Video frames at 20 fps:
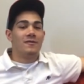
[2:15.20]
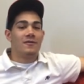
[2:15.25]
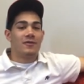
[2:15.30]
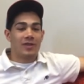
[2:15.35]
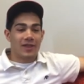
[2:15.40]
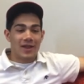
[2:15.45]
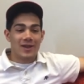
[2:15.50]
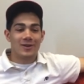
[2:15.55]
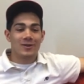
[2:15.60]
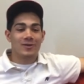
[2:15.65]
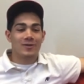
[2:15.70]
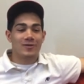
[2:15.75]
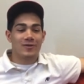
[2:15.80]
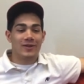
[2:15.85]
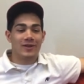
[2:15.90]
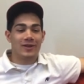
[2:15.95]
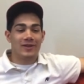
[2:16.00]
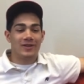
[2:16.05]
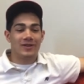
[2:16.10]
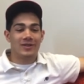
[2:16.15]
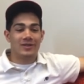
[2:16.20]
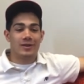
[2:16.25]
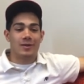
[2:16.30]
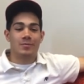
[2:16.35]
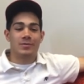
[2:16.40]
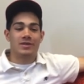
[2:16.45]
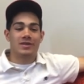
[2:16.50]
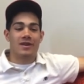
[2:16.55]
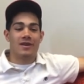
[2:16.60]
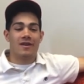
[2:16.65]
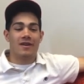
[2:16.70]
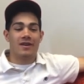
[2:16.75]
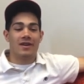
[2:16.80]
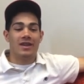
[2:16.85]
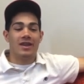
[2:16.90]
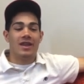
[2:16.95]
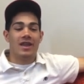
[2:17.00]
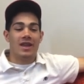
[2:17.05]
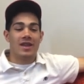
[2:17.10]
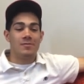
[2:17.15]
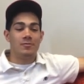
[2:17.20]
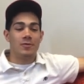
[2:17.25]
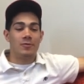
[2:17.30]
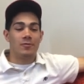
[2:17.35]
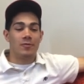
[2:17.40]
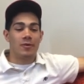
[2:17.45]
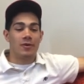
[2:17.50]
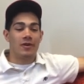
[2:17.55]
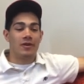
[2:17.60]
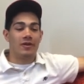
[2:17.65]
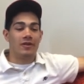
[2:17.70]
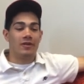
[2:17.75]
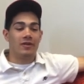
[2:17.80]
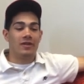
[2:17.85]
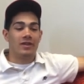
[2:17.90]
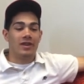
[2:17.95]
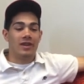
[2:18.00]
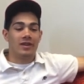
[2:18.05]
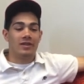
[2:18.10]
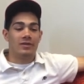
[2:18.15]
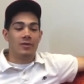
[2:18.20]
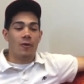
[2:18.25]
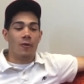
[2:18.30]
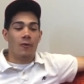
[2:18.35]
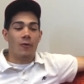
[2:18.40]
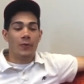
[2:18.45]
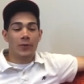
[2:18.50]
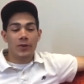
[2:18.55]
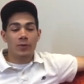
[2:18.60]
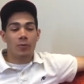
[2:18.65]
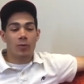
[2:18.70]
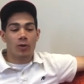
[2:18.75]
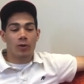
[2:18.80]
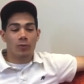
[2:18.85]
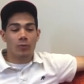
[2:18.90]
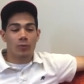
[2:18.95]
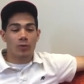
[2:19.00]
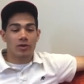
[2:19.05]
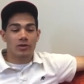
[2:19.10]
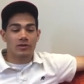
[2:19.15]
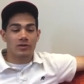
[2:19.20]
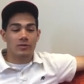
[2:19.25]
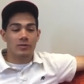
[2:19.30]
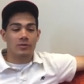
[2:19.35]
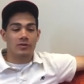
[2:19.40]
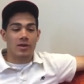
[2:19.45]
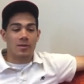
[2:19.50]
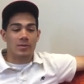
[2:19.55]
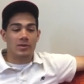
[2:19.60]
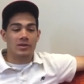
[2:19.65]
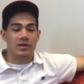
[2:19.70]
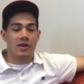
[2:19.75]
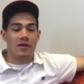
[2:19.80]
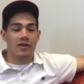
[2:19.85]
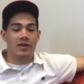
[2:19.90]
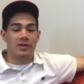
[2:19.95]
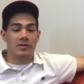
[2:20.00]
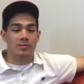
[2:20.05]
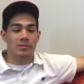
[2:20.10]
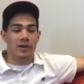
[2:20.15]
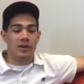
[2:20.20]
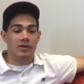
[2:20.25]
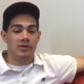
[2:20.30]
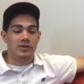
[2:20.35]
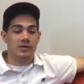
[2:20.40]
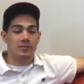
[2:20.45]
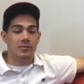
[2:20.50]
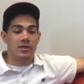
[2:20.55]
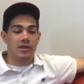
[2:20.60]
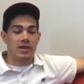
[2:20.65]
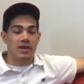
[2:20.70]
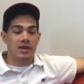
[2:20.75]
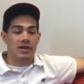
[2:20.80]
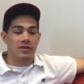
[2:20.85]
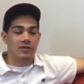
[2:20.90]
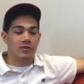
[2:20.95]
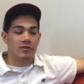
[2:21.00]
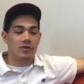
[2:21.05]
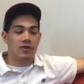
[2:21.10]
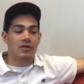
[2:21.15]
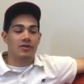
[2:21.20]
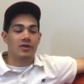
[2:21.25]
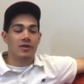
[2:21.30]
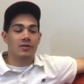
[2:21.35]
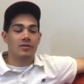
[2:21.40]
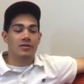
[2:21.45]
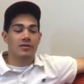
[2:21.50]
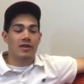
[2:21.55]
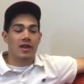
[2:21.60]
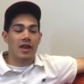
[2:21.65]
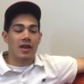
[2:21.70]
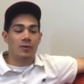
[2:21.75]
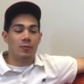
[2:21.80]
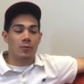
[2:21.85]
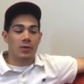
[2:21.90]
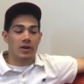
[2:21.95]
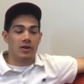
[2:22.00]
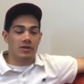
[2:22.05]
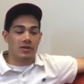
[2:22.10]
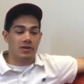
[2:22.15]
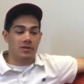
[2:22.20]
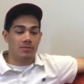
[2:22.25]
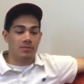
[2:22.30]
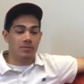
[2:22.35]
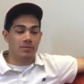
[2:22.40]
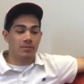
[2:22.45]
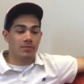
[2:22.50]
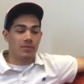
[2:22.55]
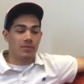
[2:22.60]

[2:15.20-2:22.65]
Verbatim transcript: Flanders Field and Cemetery and Memorial is the only World War II cemetery in Belgium. It is just outside Waregem.